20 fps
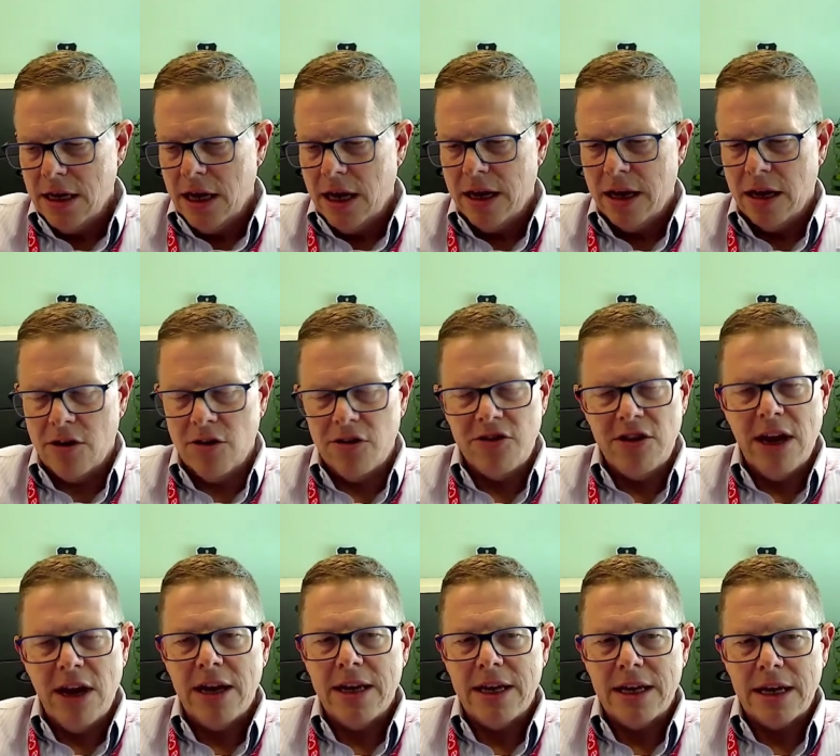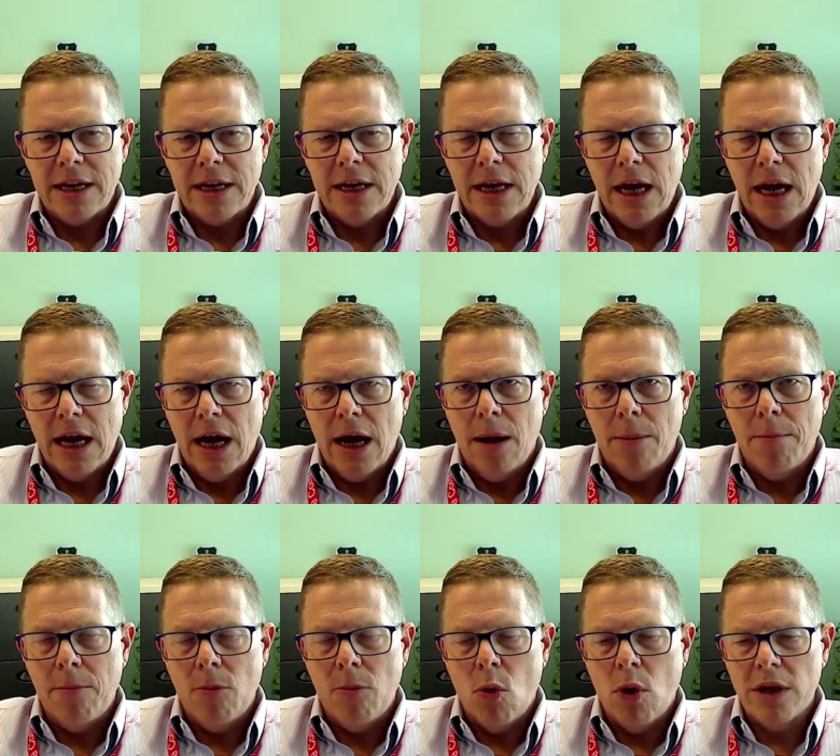understanding
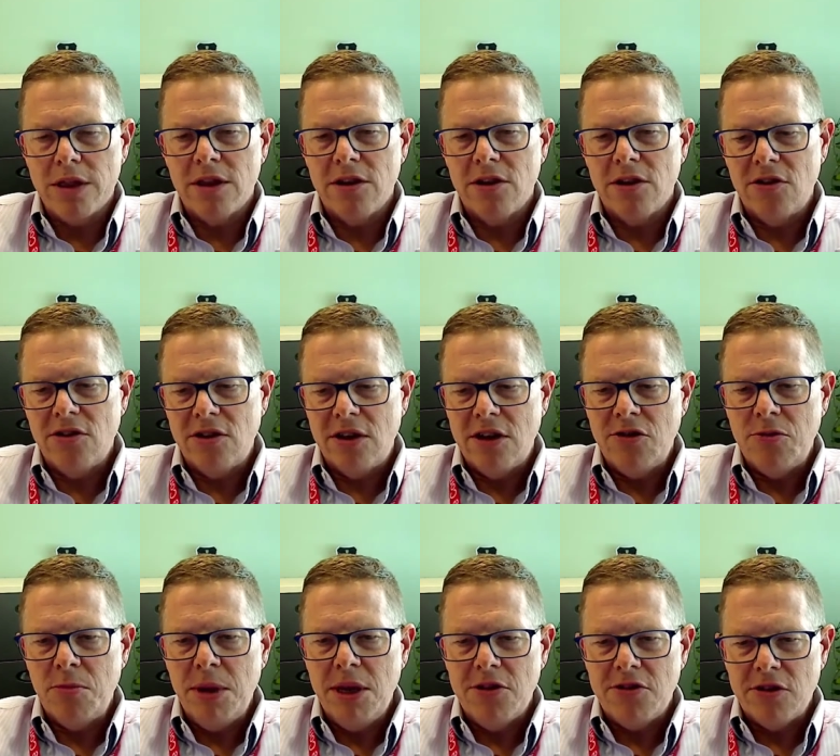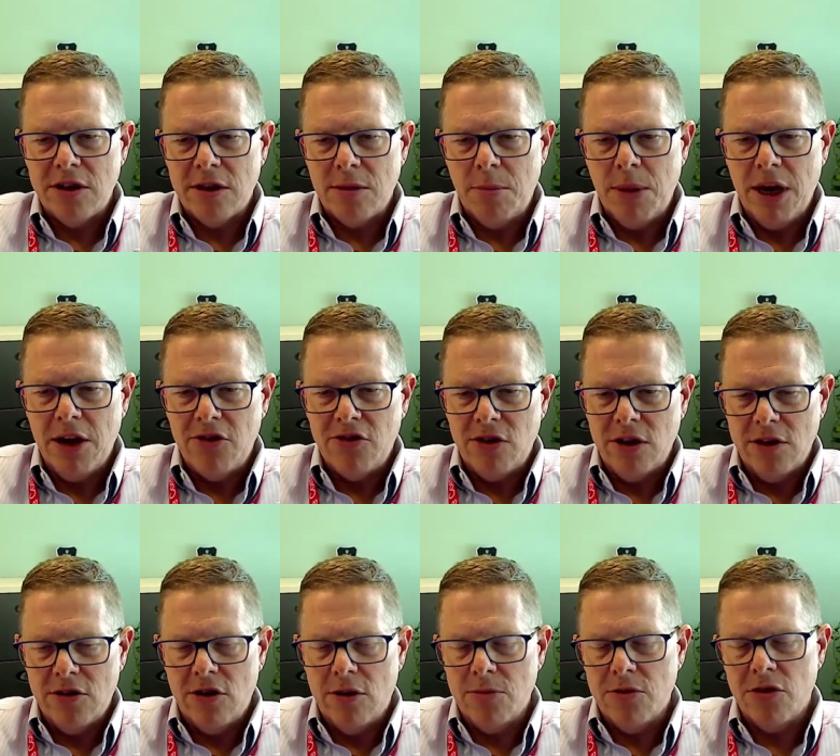um, what the disease means to the patient in
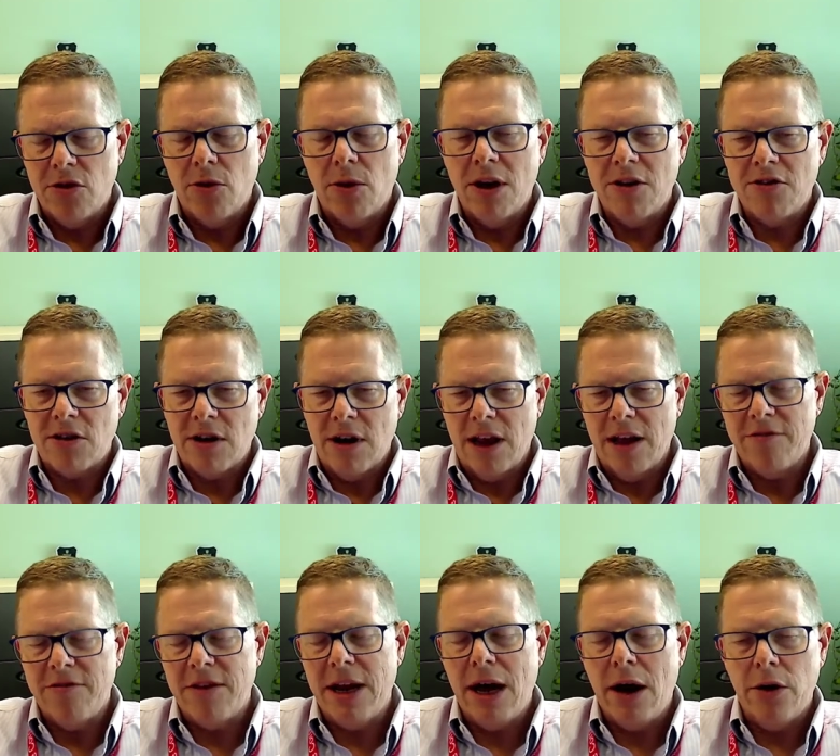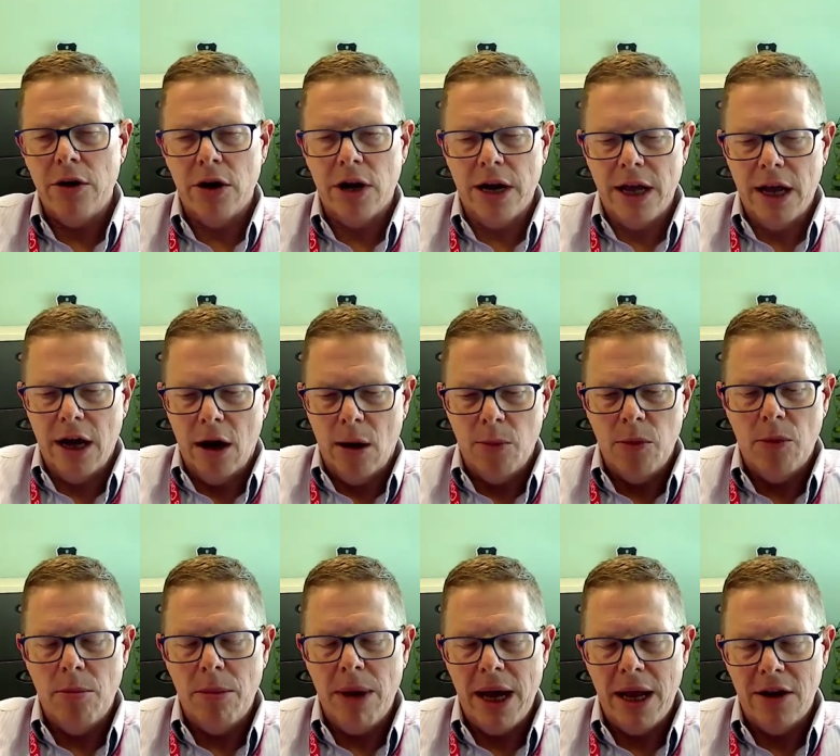terms of the rest of their life and how you're going to help
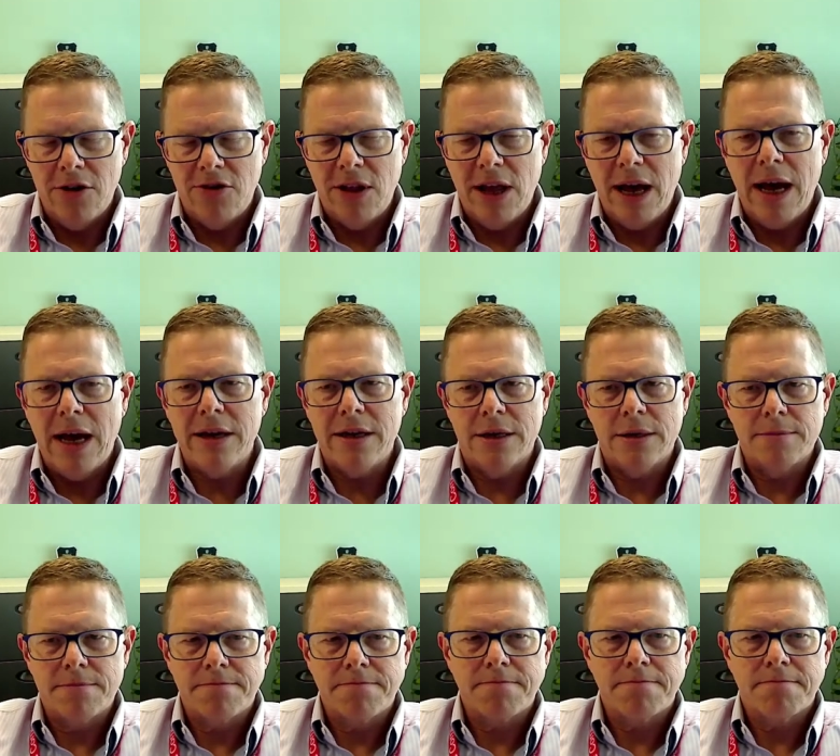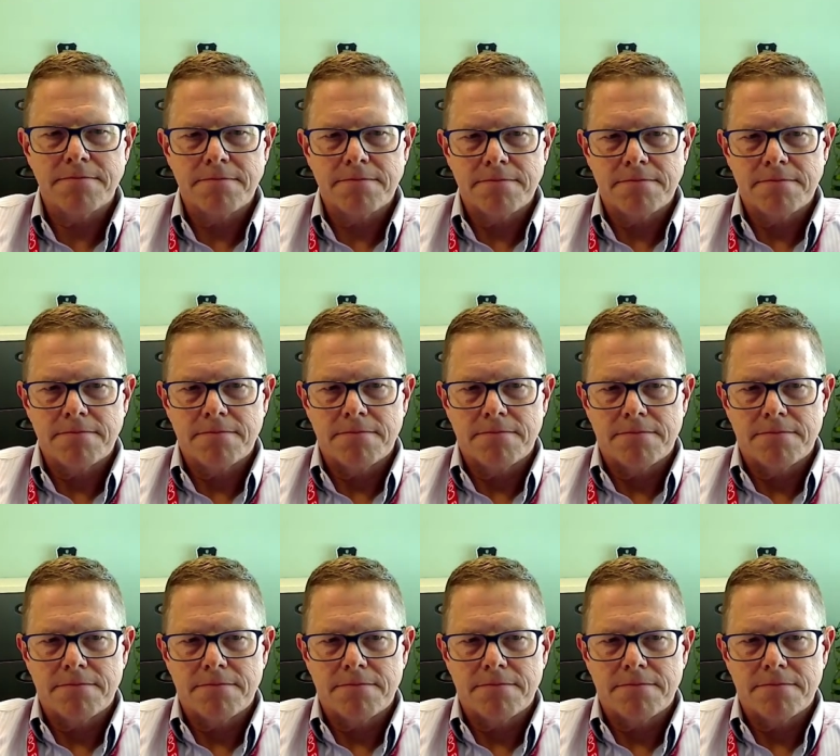them manage that.